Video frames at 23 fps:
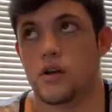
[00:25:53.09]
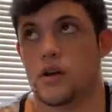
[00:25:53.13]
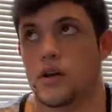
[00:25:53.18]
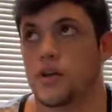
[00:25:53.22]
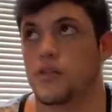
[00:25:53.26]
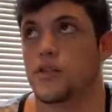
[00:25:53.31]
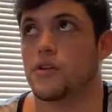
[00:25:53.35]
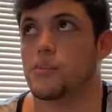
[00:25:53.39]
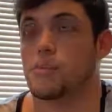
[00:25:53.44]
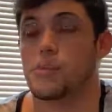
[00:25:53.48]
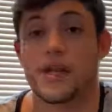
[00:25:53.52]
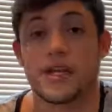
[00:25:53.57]
I
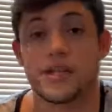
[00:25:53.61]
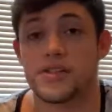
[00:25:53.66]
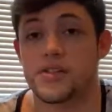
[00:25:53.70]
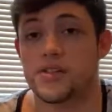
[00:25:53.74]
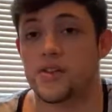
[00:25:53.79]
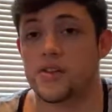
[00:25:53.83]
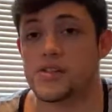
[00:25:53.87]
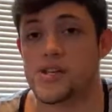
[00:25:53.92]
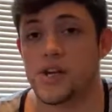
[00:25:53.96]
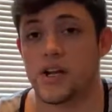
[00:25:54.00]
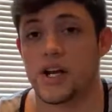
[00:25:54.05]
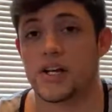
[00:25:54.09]
think main
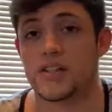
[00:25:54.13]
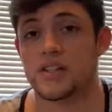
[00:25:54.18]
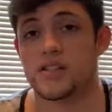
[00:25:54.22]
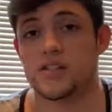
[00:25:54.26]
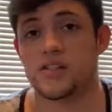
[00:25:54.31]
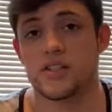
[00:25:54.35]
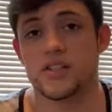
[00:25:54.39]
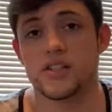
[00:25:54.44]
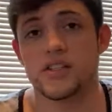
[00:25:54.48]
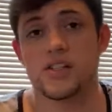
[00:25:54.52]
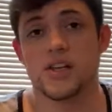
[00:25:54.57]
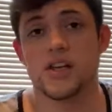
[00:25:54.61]
studs or head
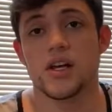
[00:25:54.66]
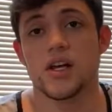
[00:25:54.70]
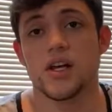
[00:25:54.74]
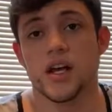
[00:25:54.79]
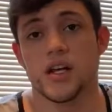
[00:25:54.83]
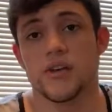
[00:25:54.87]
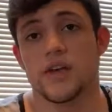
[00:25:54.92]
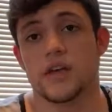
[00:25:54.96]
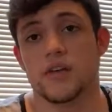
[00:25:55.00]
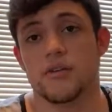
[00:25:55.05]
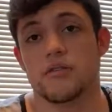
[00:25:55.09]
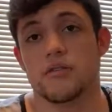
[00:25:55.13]
studs,
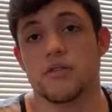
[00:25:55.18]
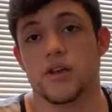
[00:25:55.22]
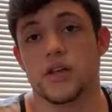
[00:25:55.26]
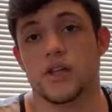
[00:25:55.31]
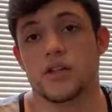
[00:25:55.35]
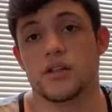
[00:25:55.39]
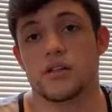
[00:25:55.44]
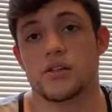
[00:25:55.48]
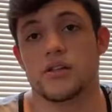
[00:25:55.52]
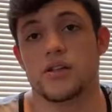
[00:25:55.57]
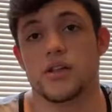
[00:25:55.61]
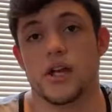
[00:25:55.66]
and they fit
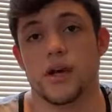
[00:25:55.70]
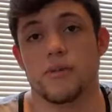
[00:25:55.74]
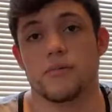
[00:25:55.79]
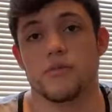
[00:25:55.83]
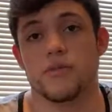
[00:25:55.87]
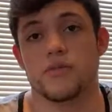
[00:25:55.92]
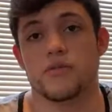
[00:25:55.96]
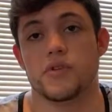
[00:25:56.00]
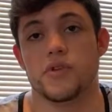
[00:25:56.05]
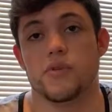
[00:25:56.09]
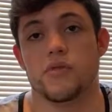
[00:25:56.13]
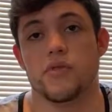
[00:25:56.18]
into the
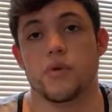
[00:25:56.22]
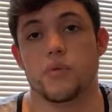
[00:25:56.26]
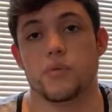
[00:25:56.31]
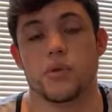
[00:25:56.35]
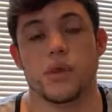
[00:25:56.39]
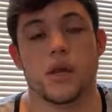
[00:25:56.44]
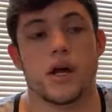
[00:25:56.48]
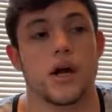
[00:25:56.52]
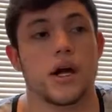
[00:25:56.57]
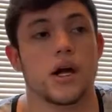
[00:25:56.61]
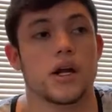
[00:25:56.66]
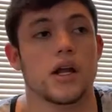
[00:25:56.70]
M54
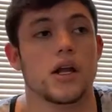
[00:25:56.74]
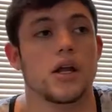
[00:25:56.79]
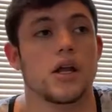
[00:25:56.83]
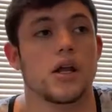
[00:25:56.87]
block.